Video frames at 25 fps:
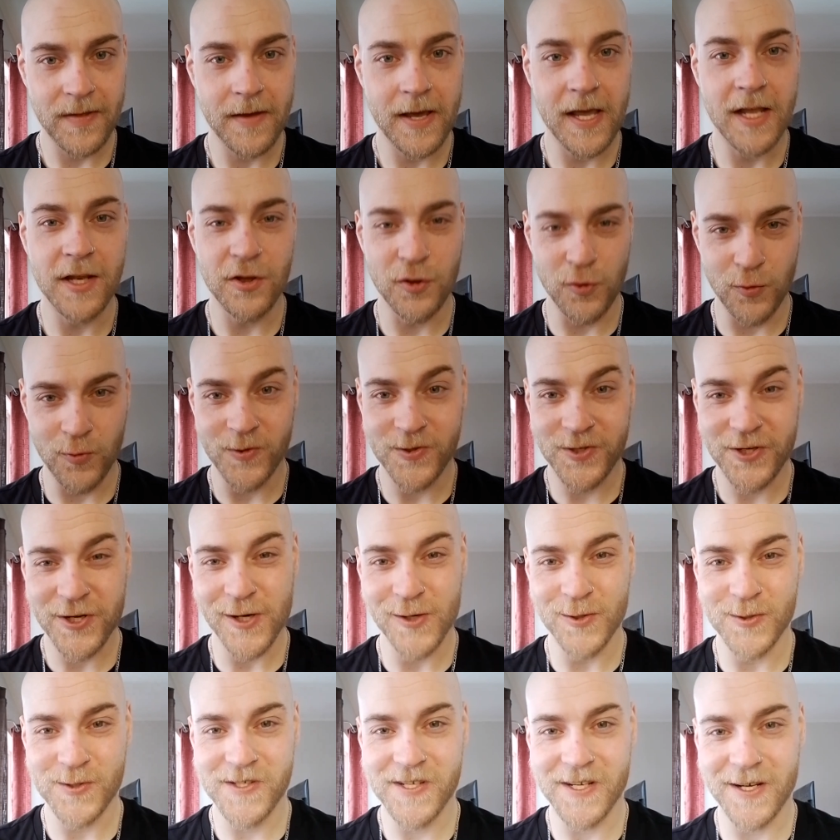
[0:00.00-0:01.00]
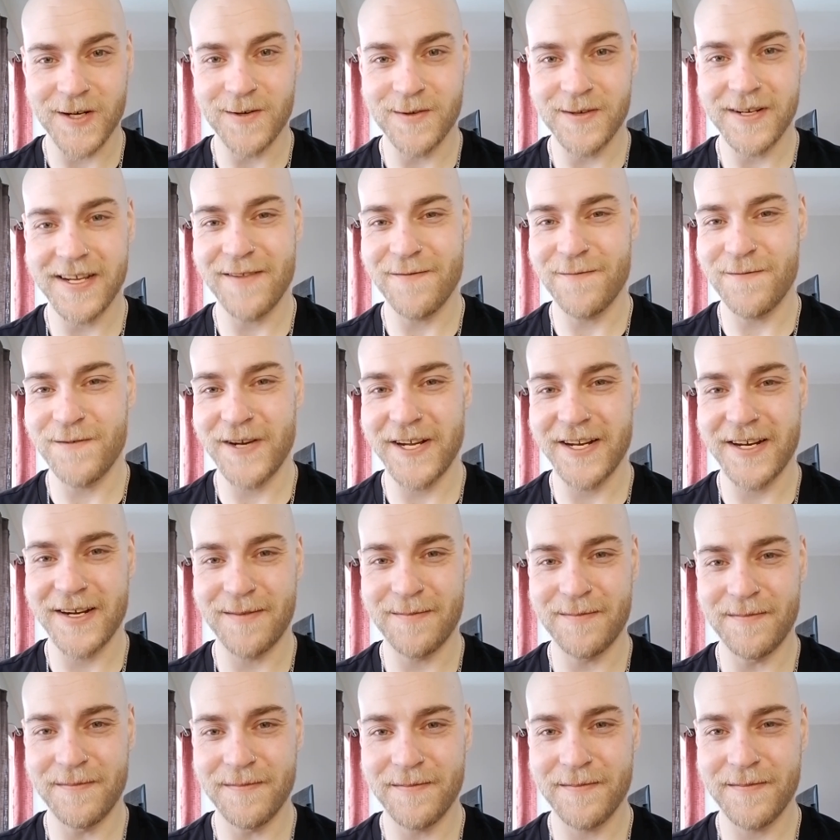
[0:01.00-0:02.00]
And you chose so in
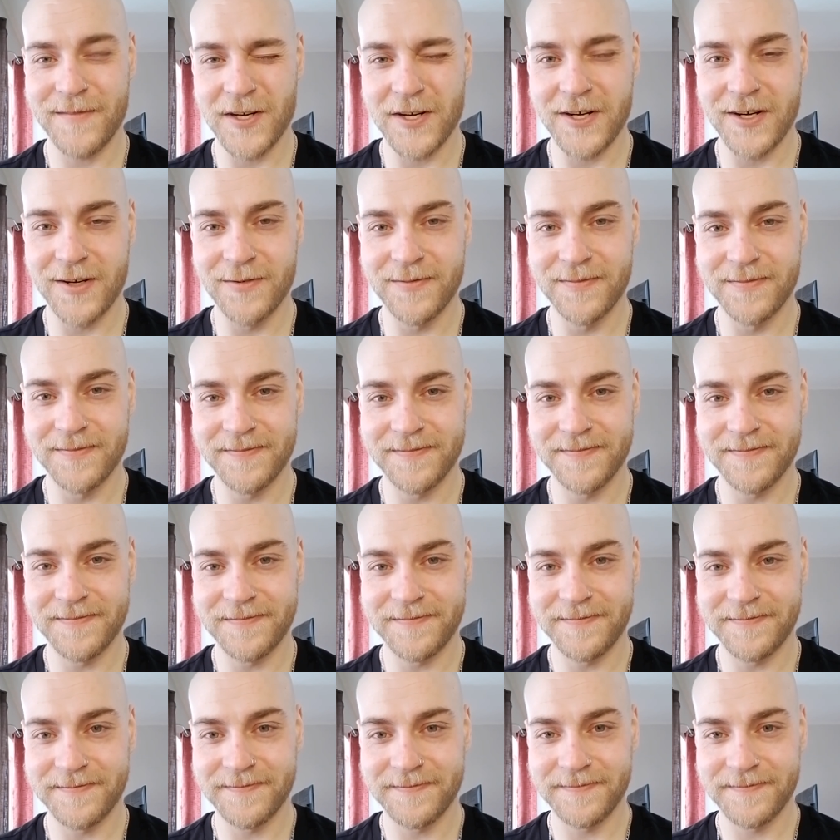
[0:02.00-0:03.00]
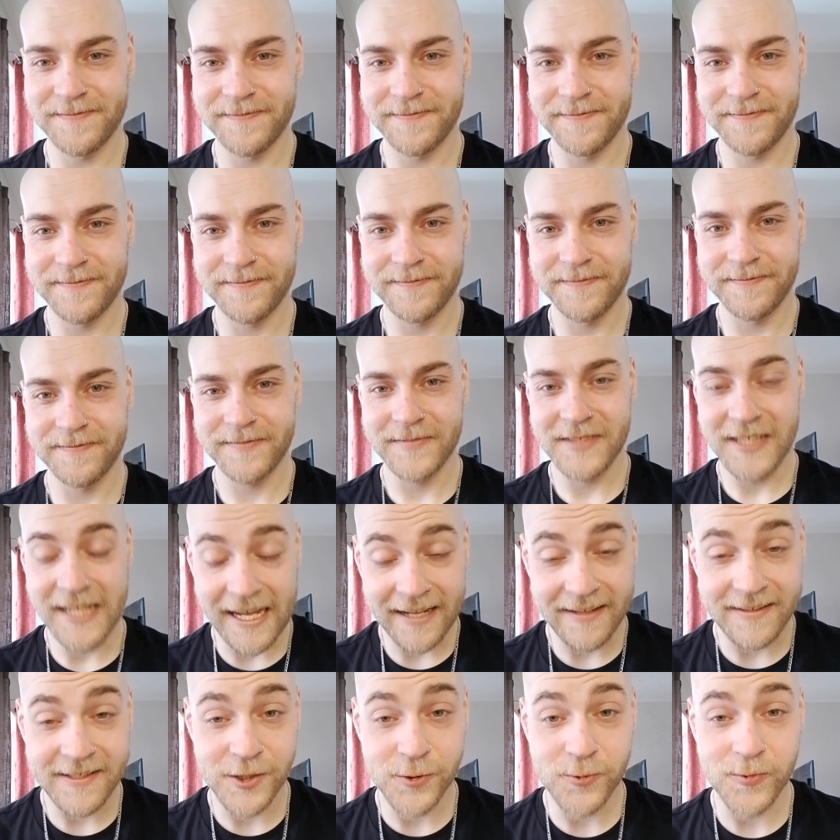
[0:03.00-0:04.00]
freedom, you know?
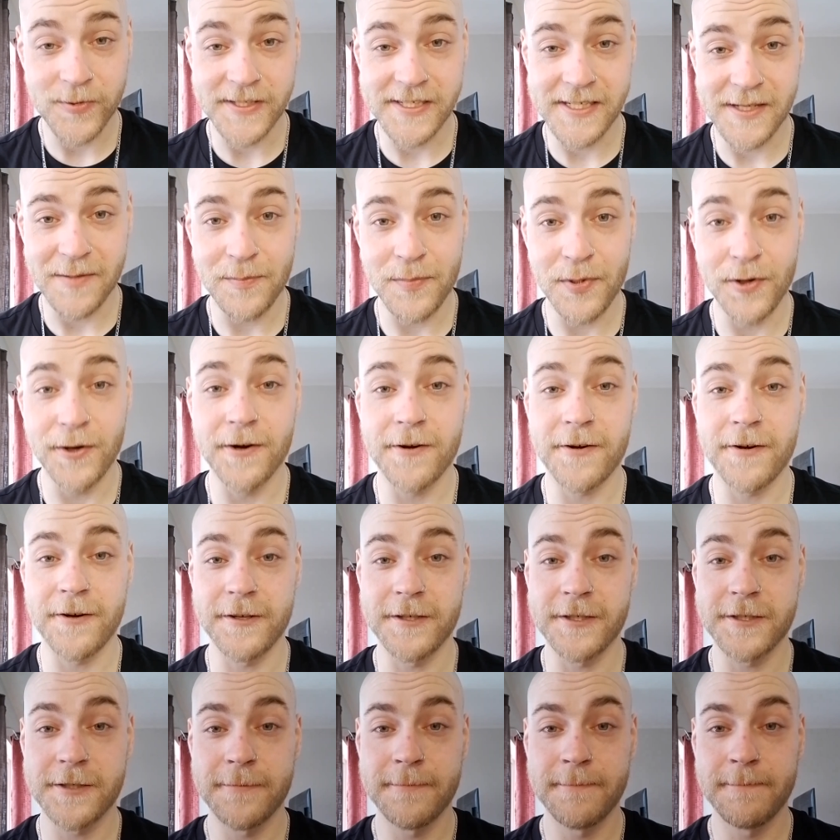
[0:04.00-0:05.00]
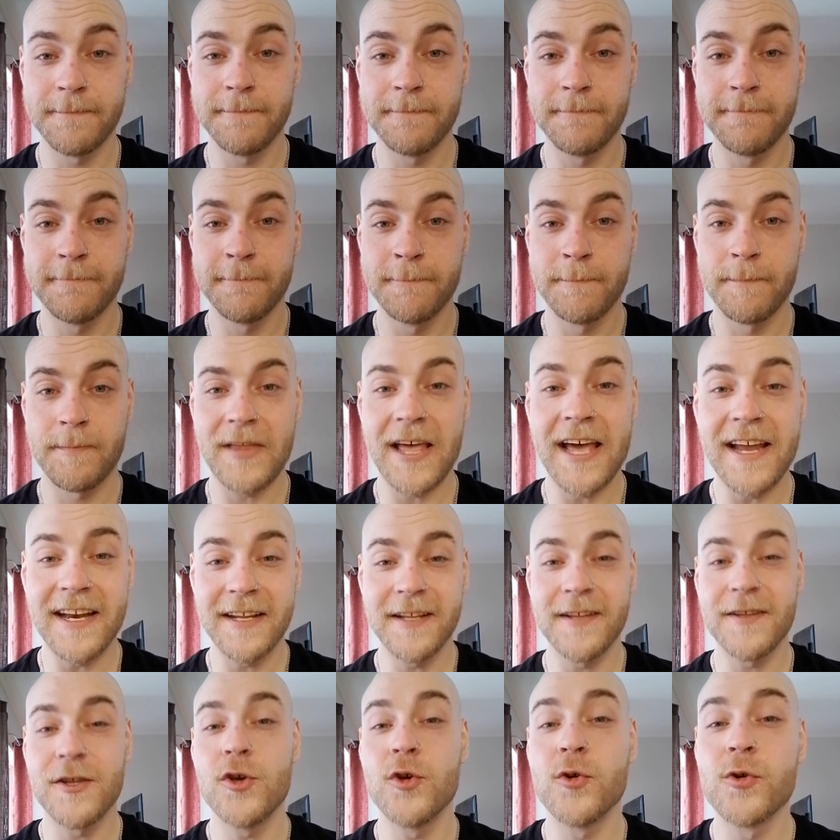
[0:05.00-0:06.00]
That is what's important.
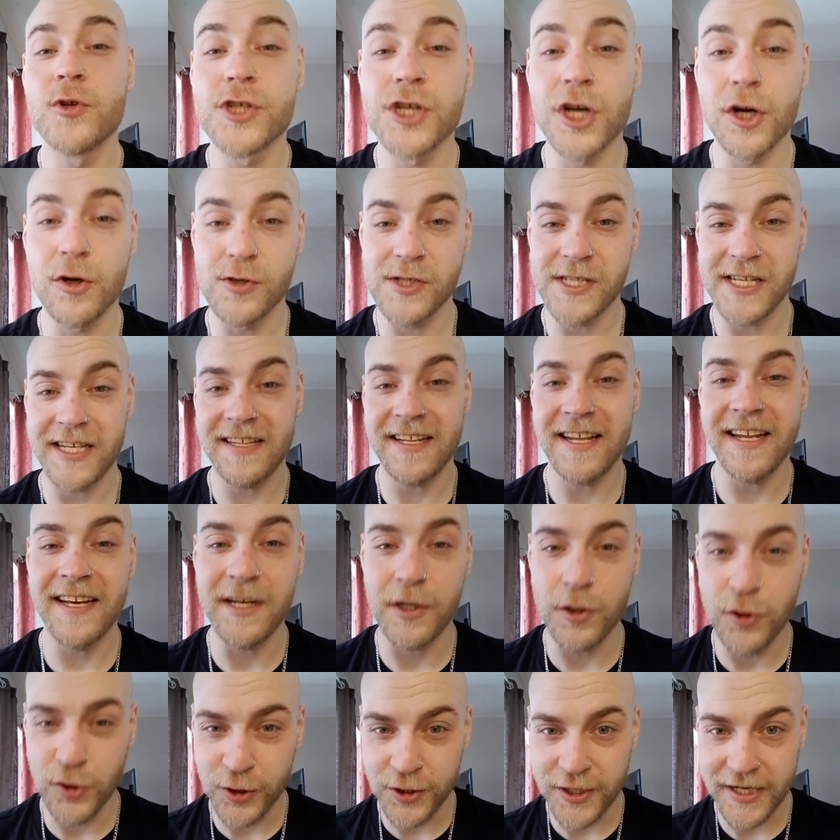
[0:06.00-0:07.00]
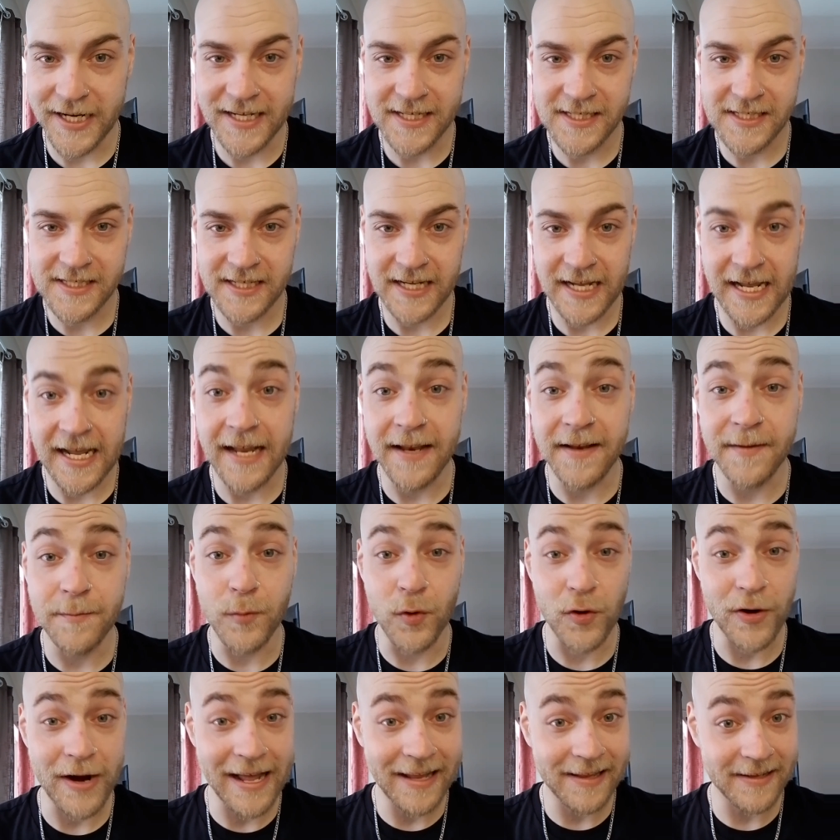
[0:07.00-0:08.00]
And you chose it in goodness, in
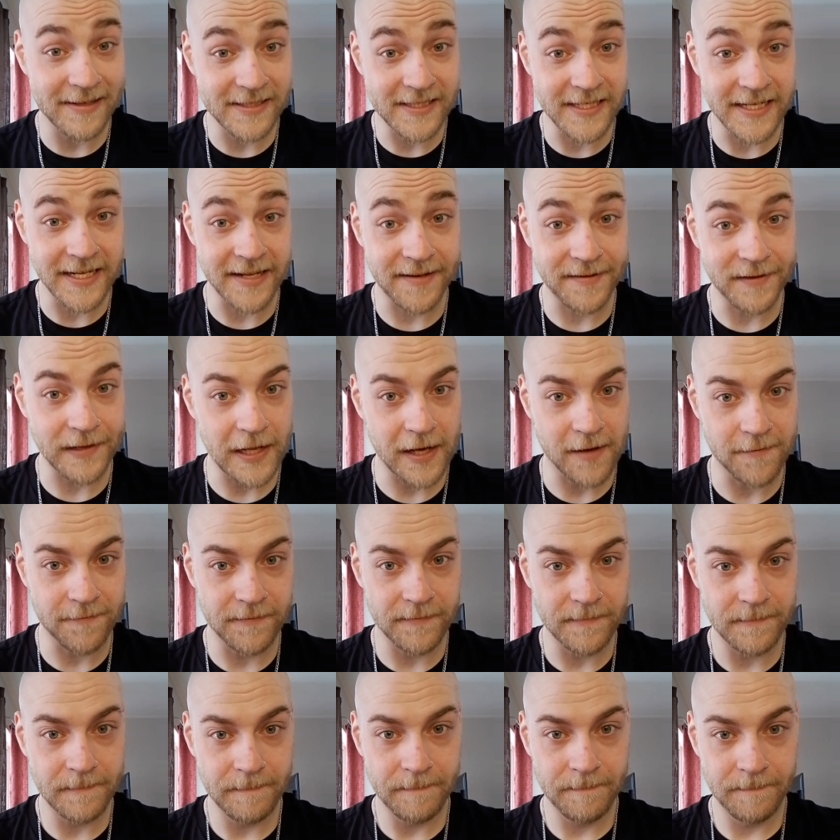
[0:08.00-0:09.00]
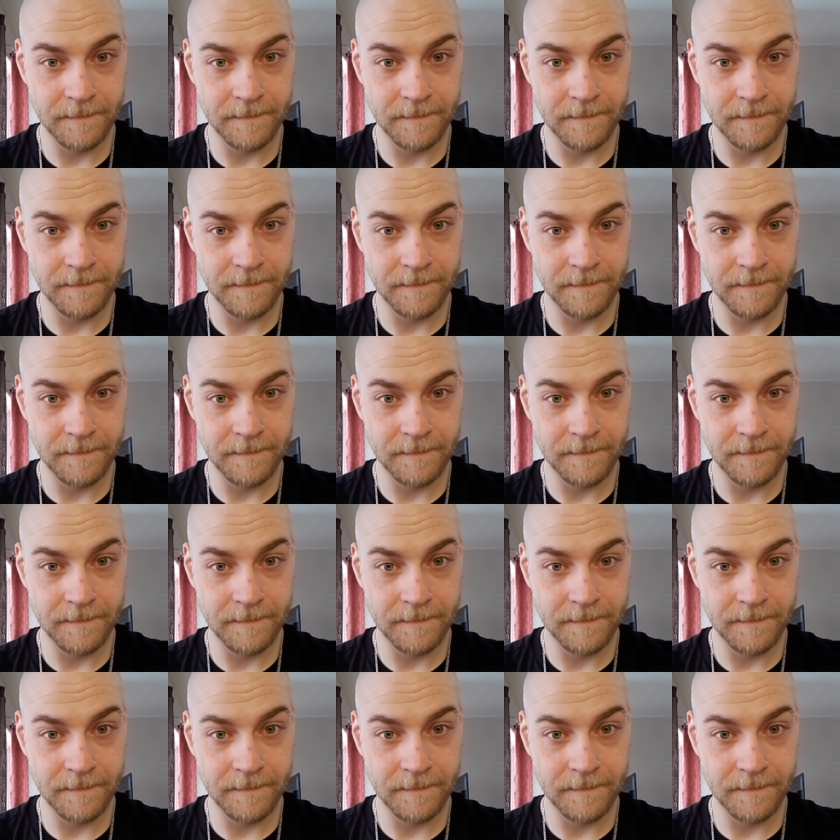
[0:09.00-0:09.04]
morality, in love.